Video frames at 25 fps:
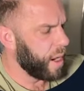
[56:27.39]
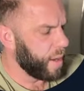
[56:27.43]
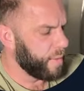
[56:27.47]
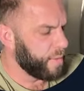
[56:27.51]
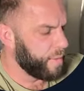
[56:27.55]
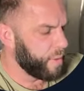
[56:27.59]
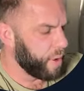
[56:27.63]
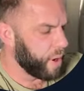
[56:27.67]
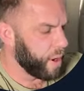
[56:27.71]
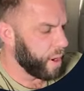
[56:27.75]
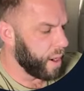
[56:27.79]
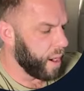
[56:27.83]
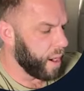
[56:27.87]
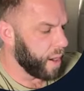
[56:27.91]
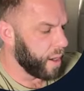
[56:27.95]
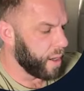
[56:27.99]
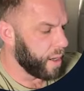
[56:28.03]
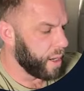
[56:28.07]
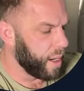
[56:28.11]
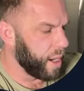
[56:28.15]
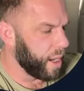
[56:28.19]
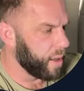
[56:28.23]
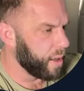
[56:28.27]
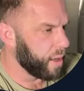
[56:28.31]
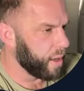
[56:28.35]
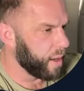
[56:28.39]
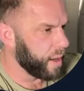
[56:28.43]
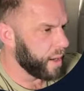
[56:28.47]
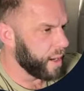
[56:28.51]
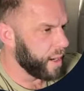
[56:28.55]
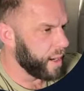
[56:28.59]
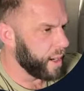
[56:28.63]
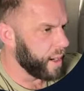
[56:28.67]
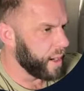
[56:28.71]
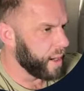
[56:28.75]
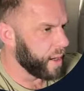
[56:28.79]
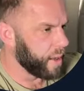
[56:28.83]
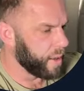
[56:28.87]
for our color
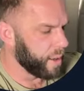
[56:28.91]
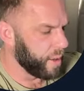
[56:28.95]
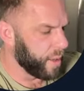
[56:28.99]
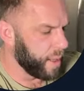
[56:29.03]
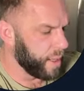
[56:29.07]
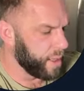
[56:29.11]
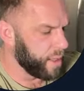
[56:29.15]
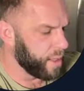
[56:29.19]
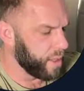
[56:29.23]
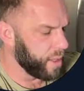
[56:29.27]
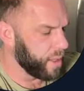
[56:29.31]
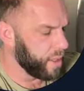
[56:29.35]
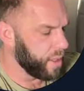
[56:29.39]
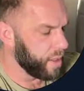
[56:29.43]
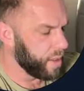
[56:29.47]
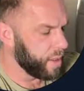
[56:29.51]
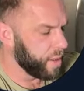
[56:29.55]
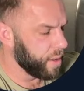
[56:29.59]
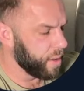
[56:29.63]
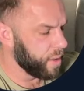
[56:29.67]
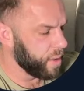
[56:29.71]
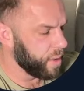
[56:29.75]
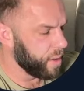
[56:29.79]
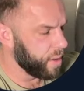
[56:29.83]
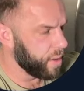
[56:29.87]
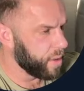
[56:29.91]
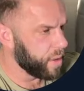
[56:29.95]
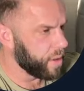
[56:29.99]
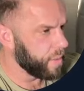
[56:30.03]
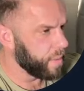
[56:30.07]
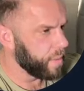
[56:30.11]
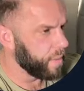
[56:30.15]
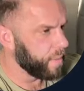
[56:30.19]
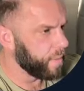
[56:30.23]
here. Let's use